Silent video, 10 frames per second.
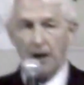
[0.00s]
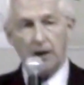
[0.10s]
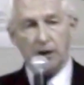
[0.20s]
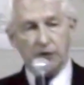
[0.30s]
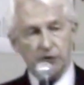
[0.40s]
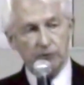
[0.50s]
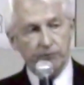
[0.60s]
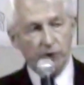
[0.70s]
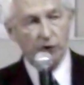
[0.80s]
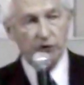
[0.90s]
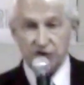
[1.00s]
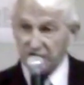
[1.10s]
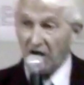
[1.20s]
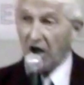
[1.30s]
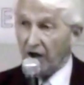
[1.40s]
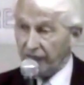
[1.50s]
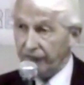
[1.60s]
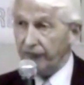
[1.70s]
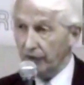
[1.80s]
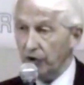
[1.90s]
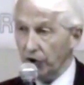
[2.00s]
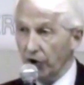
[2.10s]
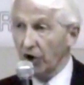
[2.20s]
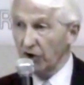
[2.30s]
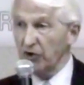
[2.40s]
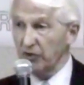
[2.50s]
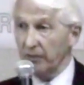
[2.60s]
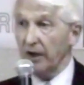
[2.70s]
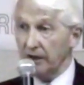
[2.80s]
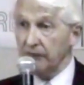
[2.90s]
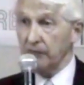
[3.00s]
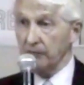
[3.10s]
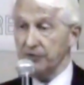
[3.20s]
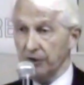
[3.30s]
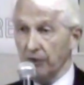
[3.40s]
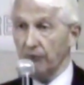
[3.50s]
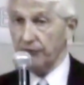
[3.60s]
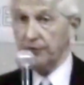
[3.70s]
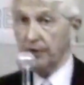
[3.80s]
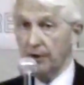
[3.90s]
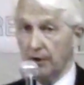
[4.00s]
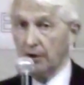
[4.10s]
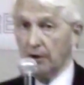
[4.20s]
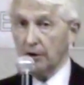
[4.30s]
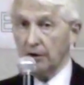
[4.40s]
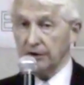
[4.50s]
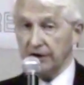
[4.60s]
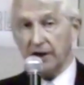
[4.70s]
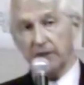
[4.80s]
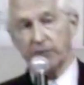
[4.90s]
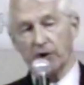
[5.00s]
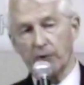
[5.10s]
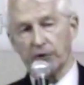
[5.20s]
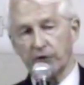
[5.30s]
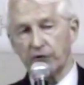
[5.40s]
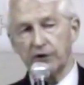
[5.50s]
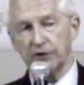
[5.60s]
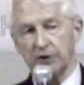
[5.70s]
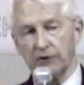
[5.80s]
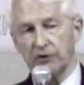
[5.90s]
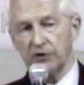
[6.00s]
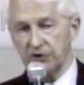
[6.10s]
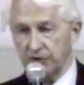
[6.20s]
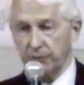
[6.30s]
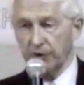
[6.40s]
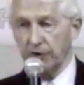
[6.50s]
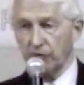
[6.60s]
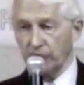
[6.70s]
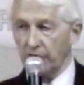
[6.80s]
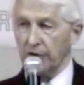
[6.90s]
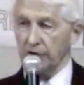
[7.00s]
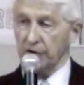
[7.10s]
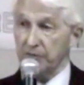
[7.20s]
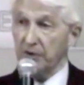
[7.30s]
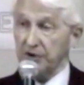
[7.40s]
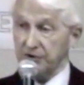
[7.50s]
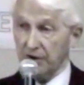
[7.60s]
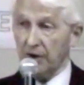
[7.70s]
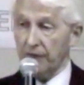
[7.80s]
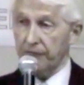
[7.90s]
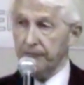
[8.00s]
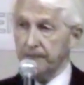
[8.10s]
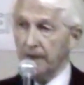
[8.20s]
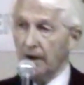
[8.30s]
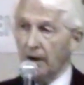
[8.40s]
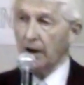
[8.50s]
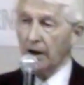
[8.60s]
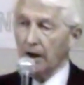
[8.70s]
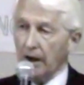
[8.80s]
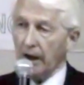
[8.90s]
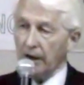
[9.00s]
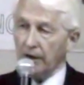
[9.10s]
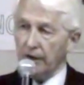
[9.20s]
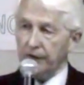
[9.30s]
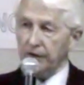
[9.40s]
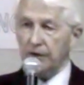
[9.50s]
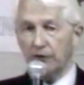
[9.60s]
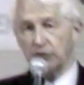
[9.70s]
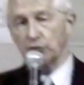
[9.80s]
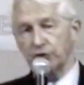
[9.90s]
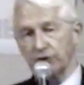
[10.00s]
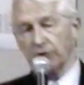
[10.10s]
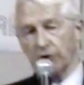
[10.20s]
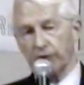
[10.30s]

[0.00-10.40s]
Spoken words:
until Budo staff can learn to behave themselves, because he'd had to put up with a great deal of indiscipline and drunkenness by staff. And I think there is also no